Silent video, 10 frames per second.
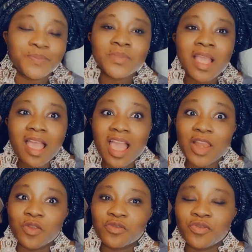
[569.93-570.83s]
I look
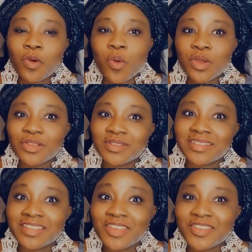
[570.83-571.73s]
forward to see you
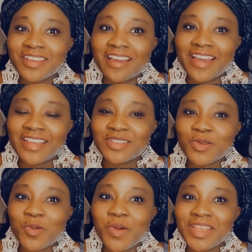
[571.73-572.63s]
guys on
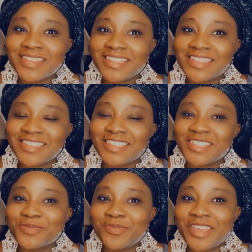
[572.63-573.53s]
Wednesday 6
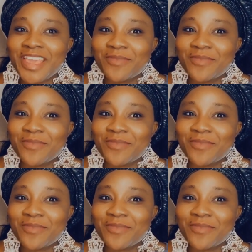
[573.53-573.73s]
p.m.